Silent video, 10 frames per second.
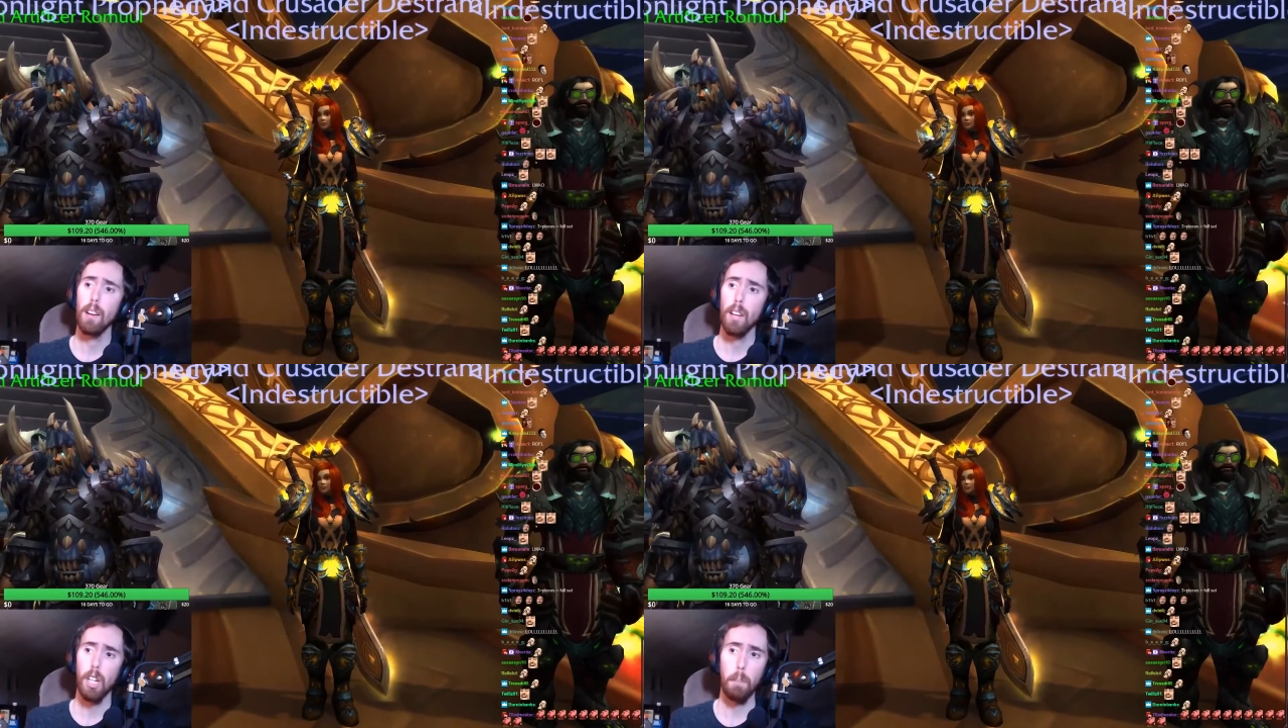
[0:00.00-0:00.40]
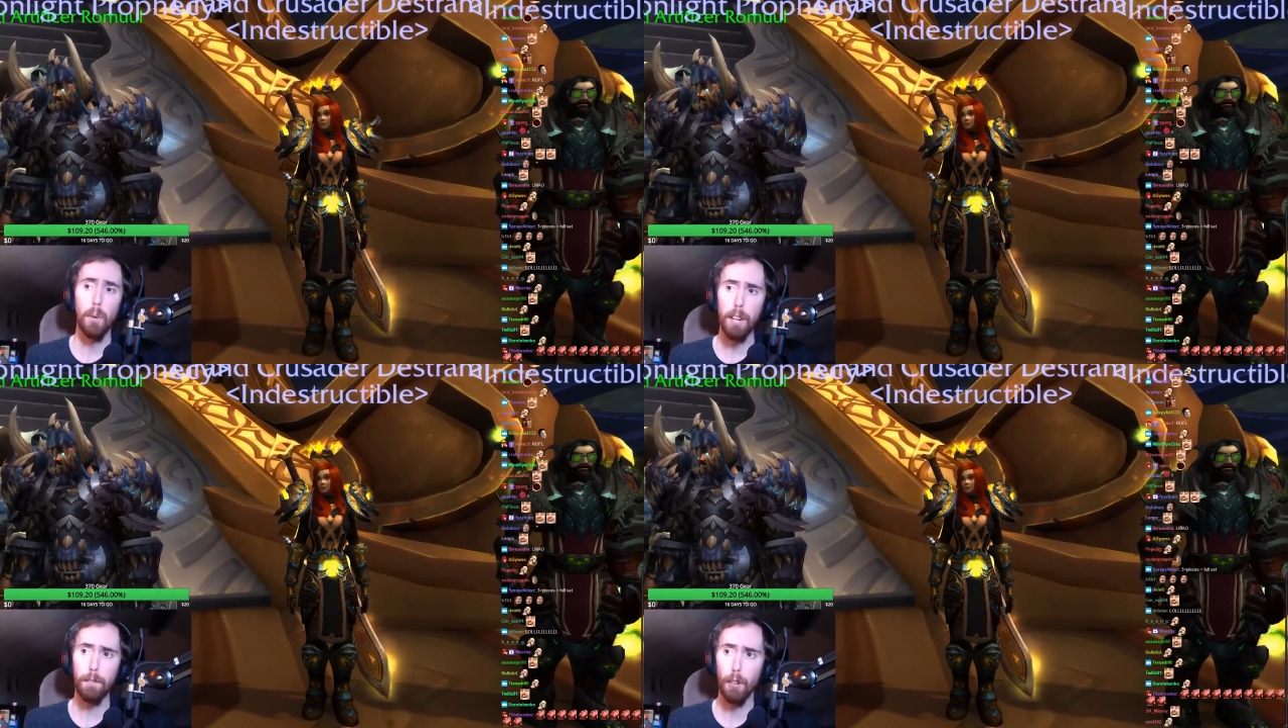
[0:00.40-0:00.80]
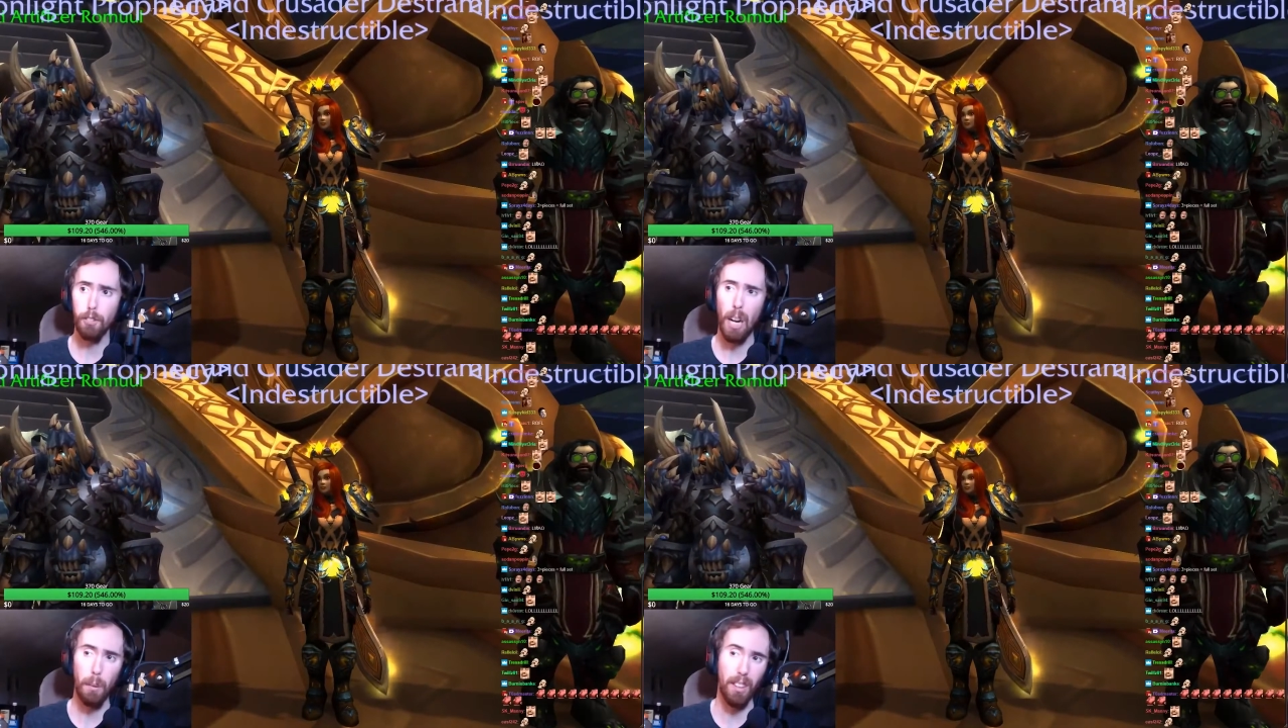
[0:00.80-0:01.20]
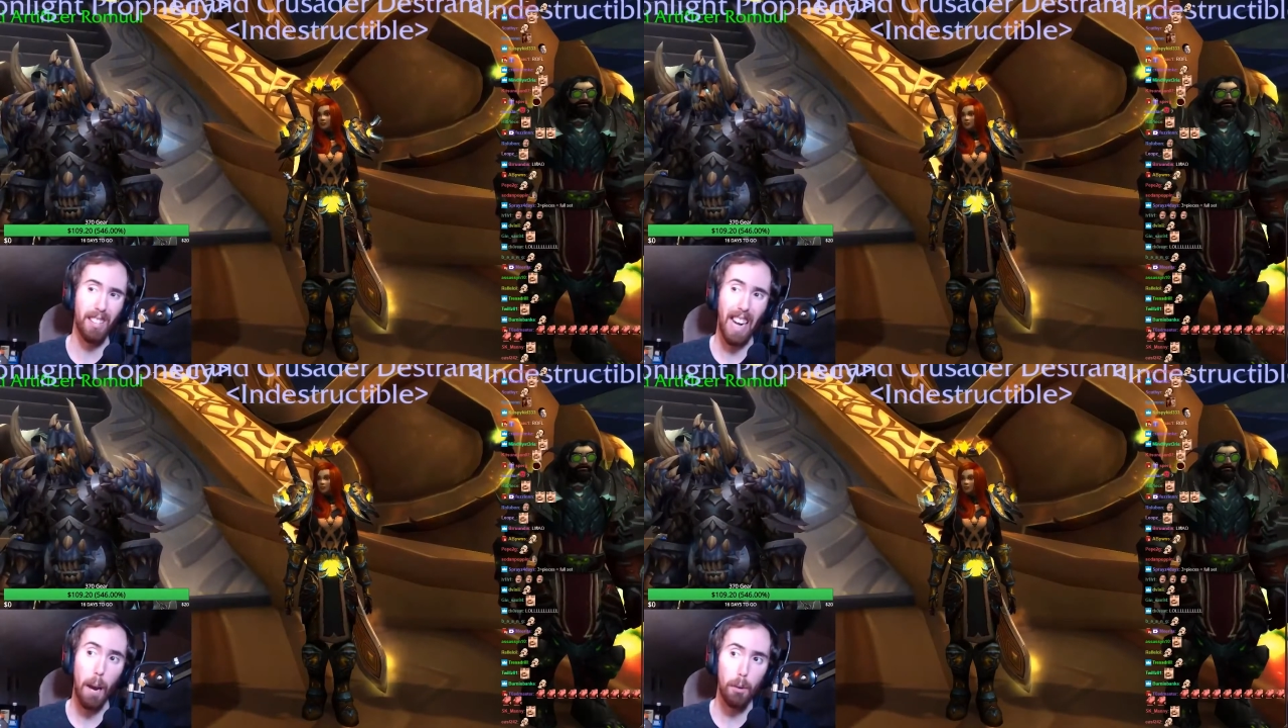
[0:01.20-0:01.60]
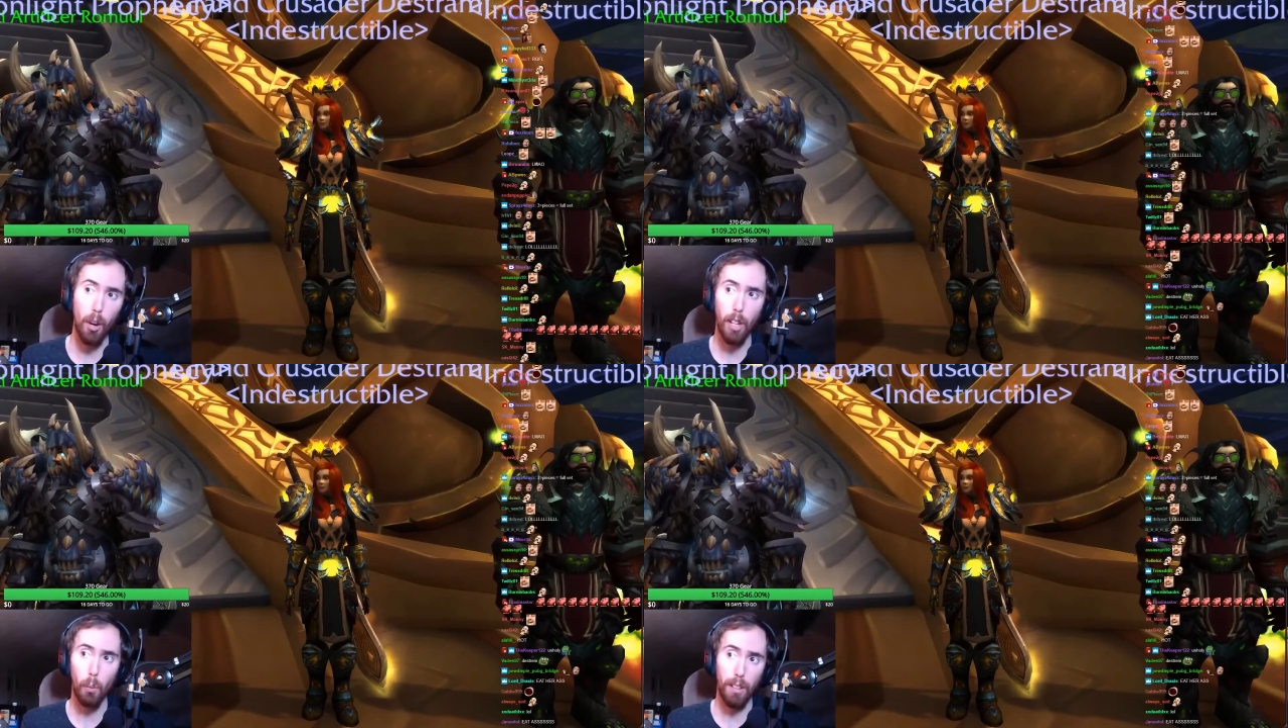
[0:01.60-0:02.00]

Complete full set with the tabard right there.